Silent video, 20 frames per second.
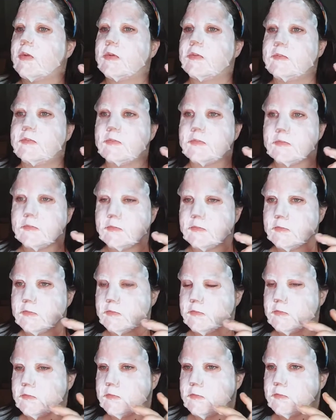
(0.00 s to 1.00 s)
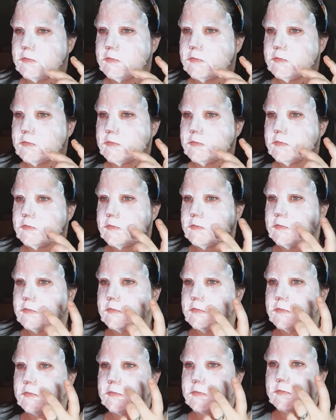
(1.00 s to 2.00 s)

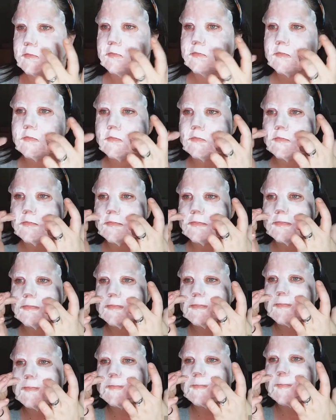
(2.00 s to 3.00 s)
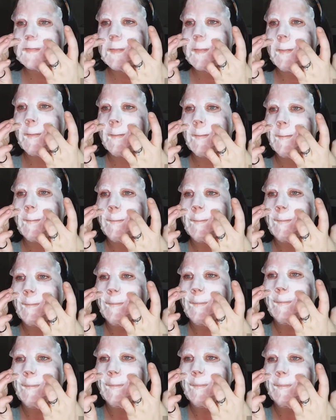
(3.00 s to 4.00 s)

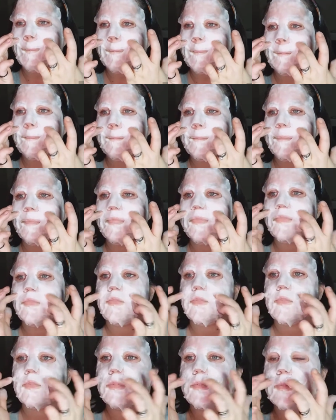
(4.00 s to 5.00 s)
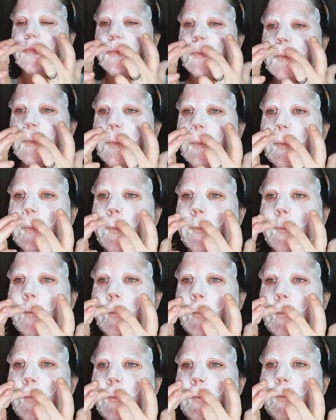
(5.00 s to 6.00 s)

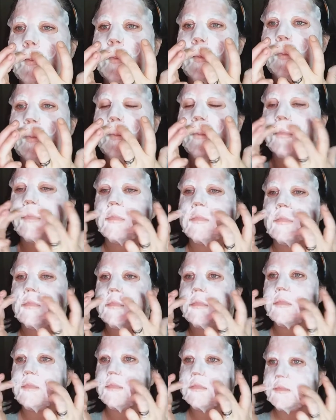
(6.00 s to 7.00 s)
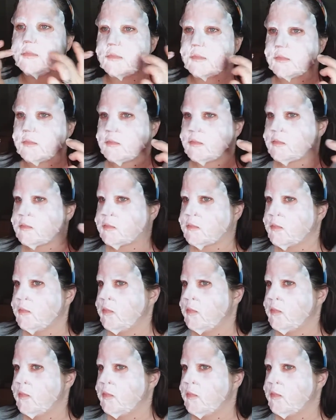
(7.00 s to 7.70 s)
Nothing is said.